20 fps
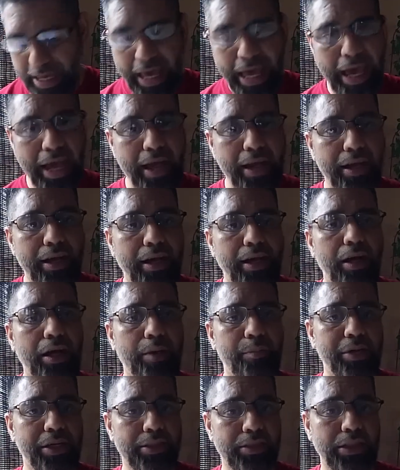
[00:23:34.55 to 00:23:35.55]
and
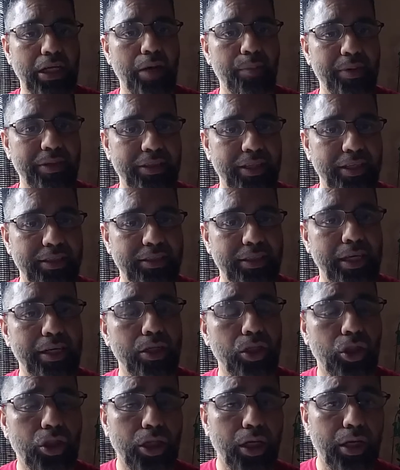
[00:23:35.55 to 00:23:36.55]
I'm going to stop at this, and
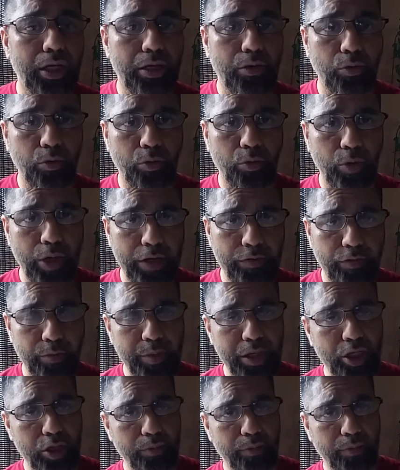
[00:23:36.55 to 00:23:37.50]
inshallah, wait for me to